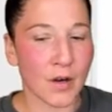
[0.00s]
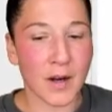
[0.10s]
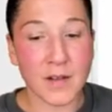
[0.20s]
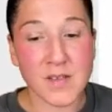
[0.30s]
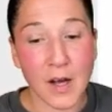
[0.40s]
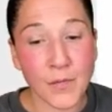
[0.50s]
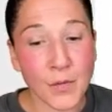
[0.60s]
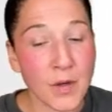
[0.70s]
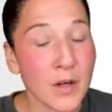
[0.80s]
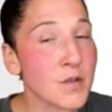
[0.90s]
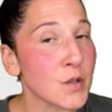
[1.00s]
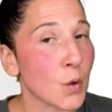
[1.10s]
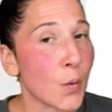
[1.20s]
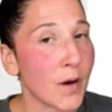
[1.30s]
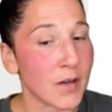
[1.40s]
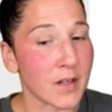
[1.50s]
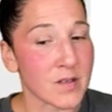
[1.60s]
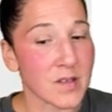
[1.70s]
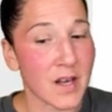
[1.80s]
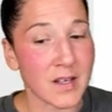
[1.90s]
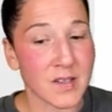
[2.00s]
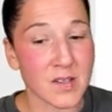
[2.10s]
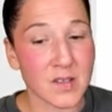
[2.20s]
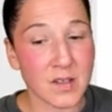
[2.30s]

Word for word: And the south node here is in Aquarius and it's,